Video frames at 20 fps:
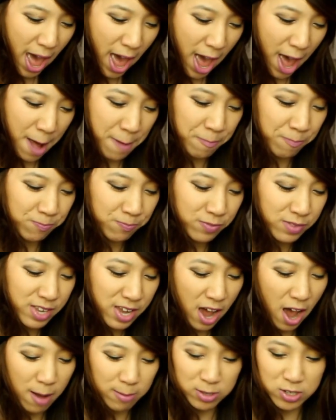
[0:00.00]

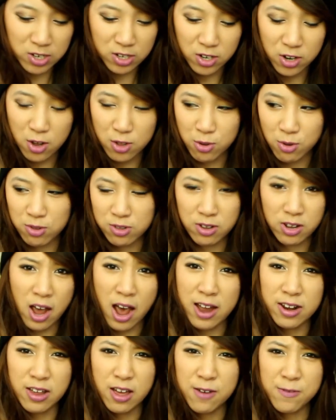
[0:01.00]
yeah, I'm just going to go through the
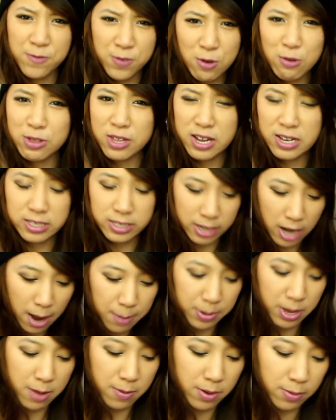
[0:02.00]
kind of a few things that
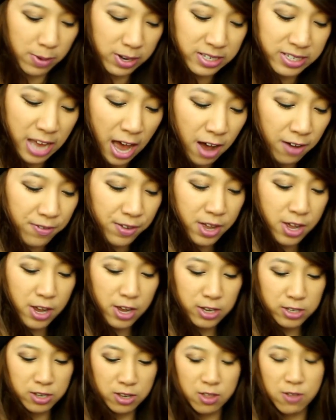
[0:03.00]
I'm keeping myself.
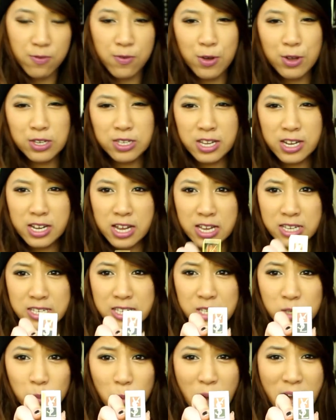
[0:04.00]
So the first thing is
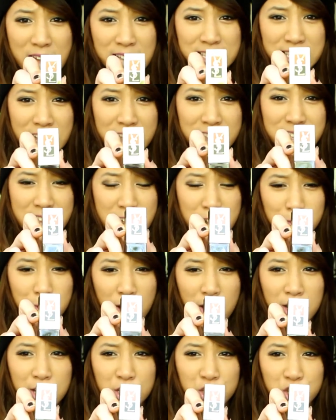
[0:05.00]
this YSL nail
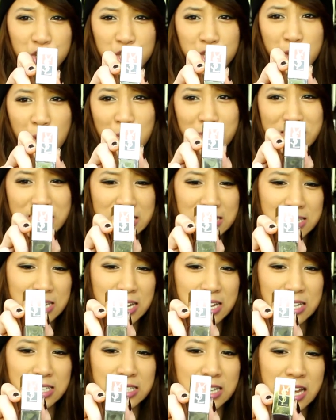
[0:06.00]
polish. So this
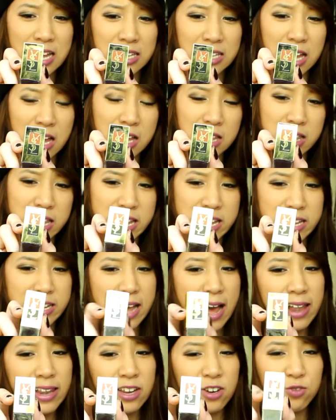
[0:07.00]
is in the
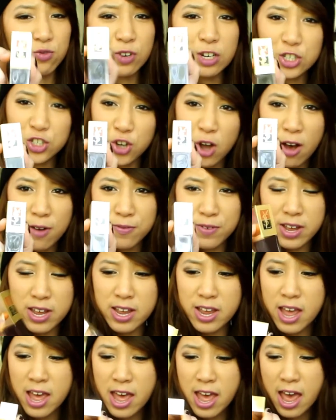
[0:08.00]
color Rich
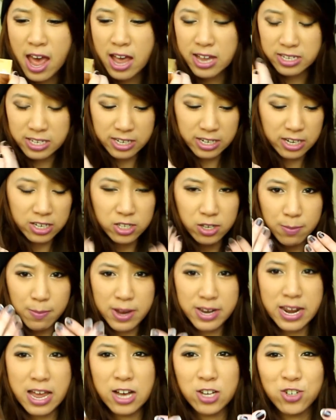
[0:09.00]
Coffee, and it is on
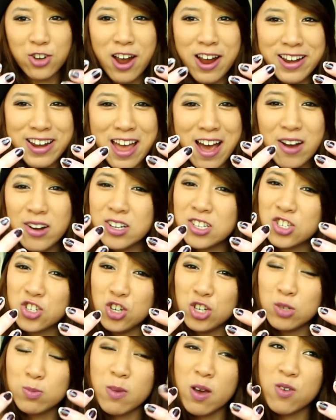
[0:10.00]
my nails right now.
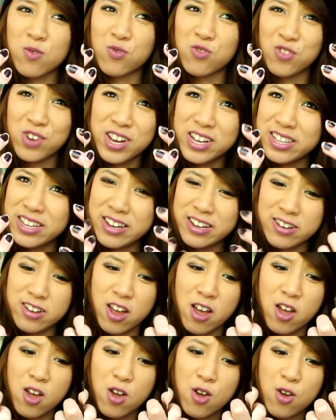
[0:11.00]
Excuse my really,